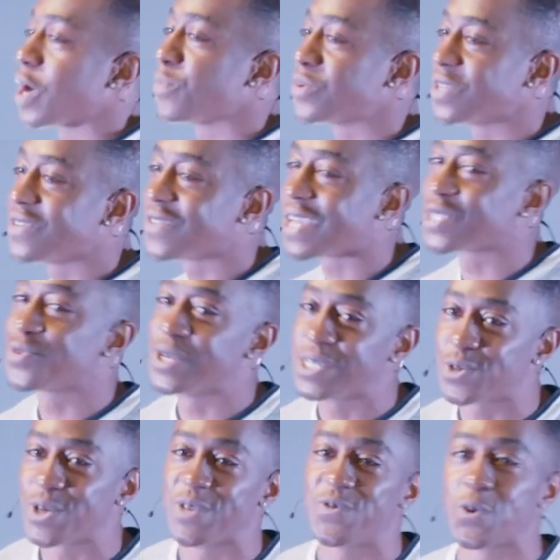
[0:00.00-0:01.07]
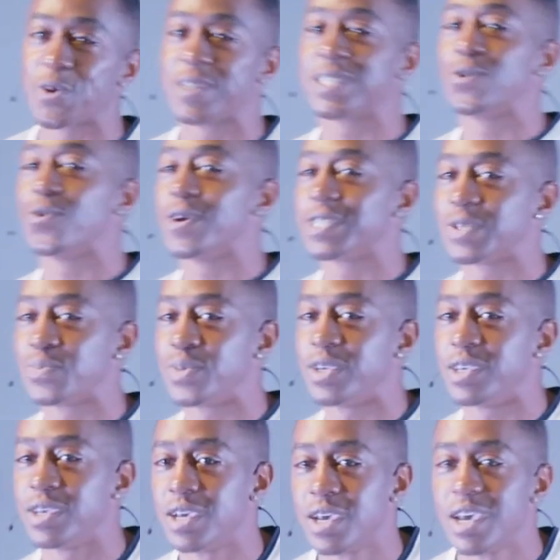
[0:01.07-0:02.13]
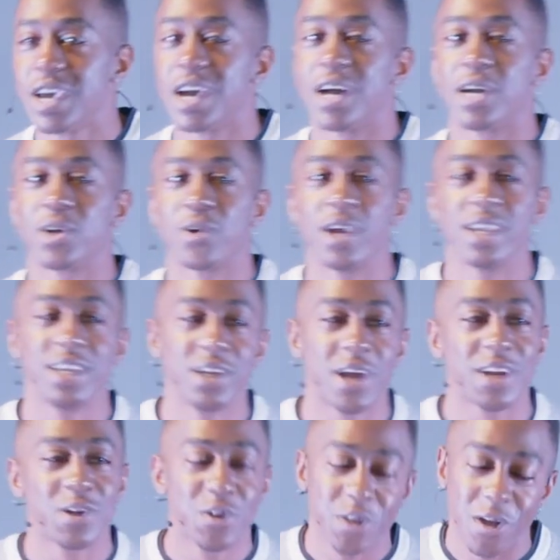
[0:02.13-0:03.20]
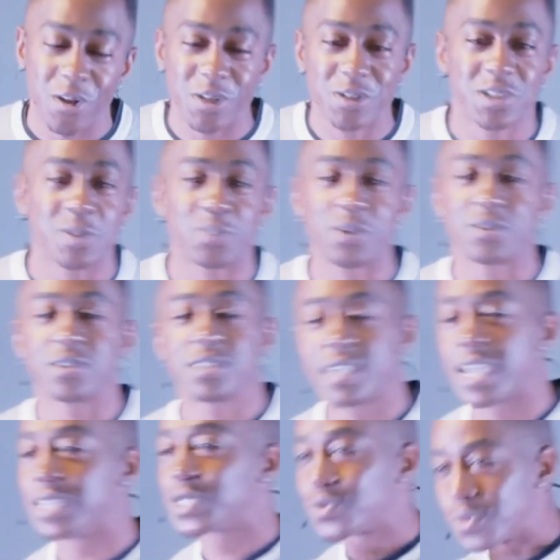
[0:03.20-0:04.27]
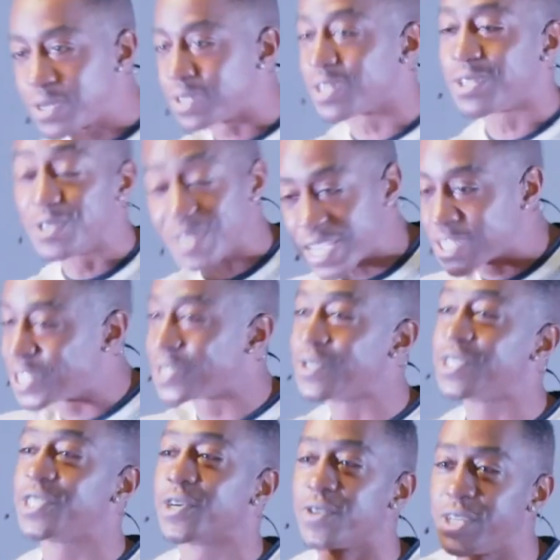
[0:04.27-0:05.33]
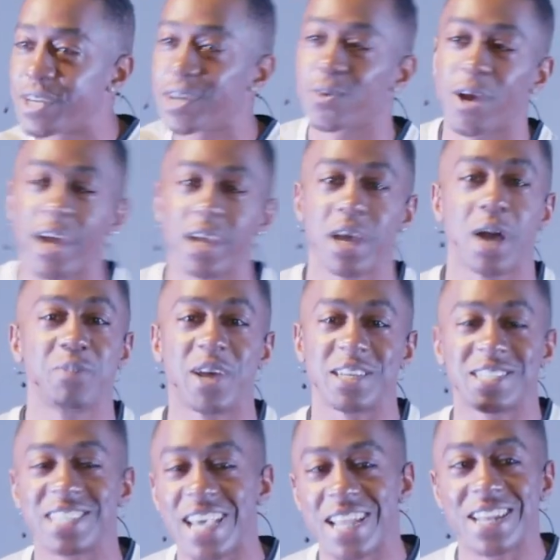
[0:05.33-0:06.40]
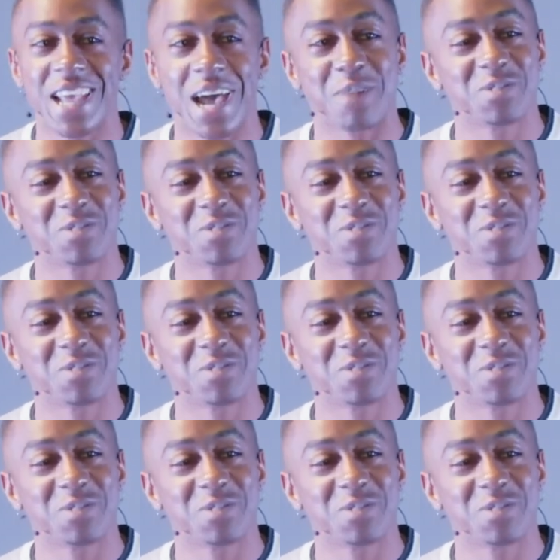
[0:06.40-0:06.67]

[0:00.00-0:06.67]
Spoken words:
I believe that 2024 is going to be a great year. I know y'all are used to preachers saying the next year is your year, right? I'm not saying that.